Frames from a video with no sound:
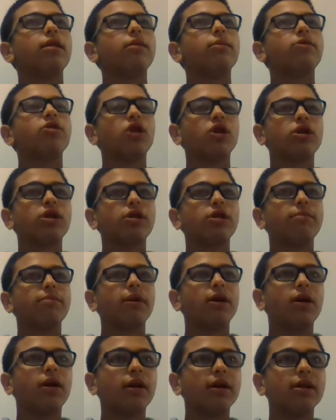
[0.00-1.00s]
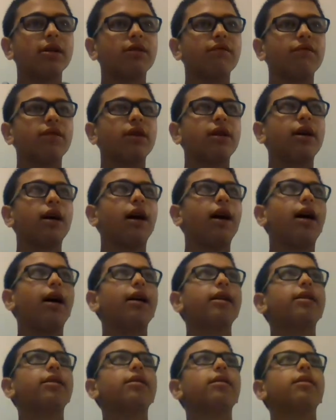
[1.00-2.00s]
just because of the god
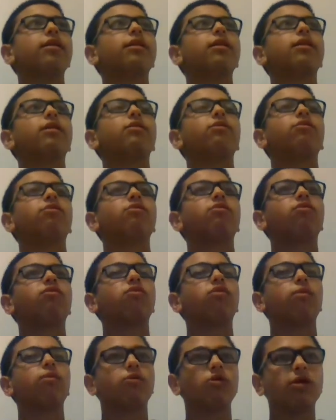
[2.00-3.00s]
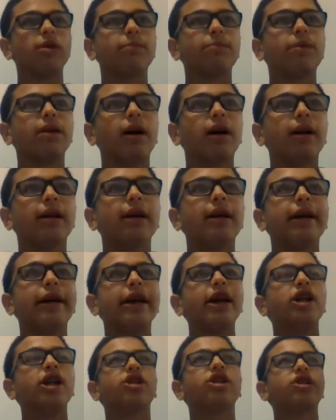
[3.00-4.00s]
from Krypton.
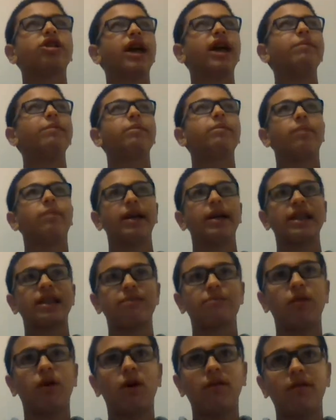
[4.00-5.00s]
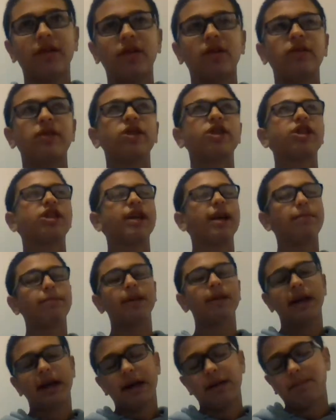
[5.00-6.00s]
He's shaped by Smallville. He's shaped
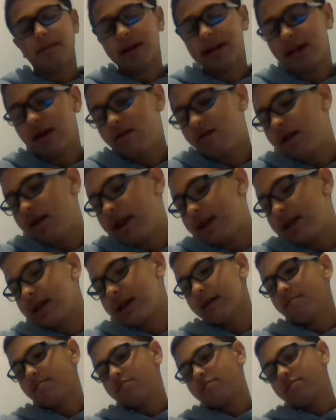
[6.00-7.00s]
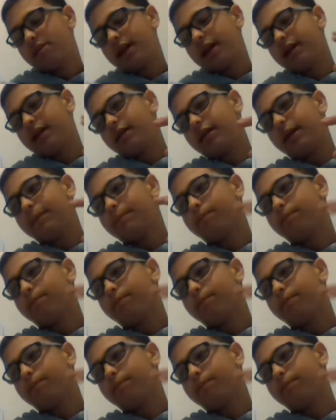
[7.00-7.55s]
by the events that